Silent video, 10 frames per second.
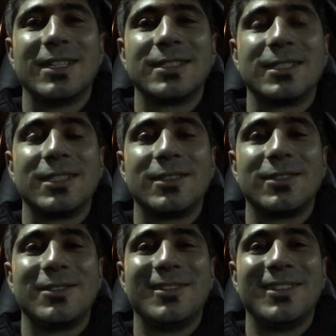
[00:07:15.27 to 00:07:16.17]
I said,
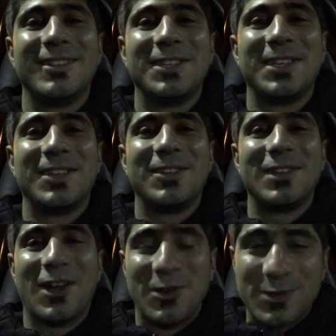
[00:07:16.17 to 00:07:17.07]

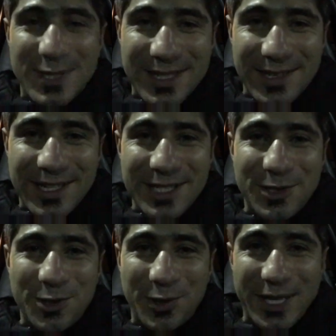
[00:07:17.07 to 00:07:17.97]
are you
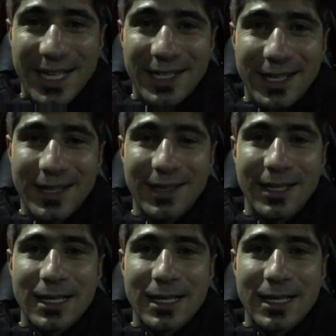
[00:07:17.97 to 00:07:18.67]
serious? You heard it?